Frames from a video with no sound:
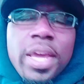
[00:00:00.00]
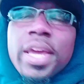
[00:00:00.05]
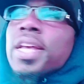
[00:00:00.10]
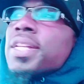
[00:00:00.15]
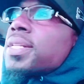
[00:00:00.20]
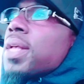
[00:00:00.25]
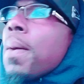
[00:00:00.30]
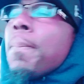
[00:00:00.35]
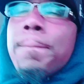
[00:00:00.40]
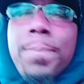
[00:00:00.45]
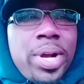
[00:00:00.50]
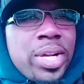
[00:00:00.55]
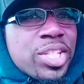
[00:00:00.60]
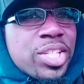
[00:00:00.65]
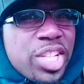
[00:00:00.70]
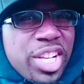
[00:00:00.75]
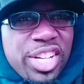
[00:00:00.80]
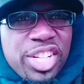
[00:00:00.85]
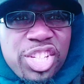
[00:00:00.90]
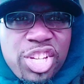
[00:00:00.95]
It's a
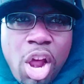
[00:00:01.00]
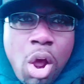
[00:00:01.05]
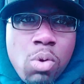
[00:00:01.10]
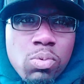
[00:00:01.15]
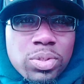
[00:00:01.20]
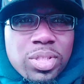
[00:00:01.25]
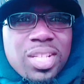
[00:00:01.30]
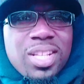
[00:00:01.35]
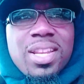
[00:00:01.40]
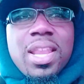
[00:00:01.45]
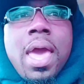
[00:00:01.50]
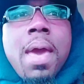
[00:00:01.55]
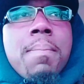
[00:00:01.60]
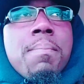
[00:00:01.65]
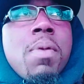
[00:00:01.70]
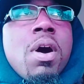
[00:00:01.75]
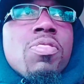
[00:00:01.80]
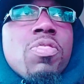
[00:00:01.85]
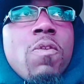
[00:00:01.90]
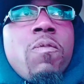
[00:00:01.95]
bunch of don'ts in that
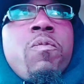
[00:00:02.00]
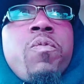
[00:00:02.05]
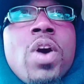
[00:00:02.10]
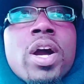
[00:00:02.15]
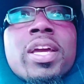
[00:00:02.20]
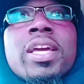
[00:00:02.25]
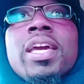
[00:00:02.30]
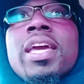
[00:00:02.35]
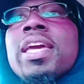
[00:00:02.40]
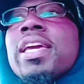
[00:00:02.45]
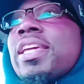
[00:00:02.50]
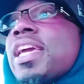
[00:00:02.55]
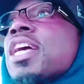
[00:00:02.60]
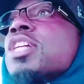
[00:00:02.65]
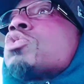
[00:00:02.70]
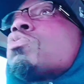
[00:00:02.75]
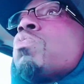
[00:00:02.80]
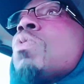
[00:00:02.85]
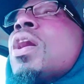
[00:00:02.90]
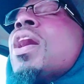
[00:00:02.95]
motherfucker. And
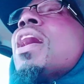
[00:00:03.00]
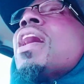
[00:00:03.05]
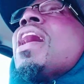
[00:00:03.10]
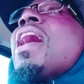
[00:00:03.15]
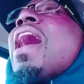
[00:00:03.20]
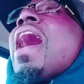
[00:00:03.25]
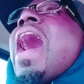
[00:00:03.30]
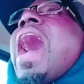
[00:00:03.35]
guess what?